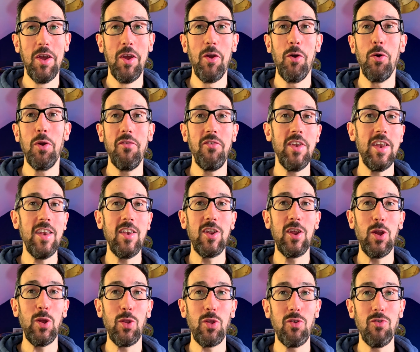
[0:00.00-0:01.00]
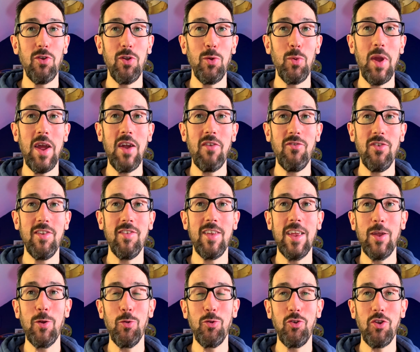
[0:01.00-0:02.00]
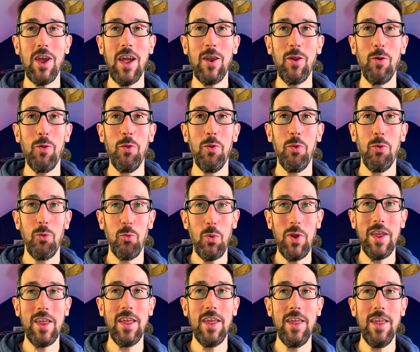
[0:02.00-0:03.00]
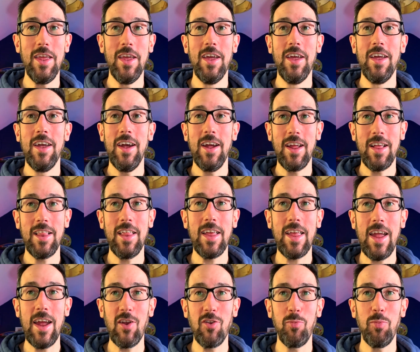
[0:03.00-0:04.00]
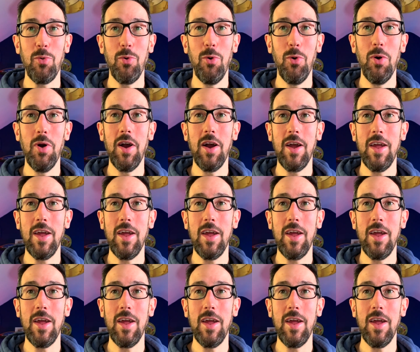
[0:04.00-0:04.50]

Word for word: or if you need to go through every single channel wiki and click export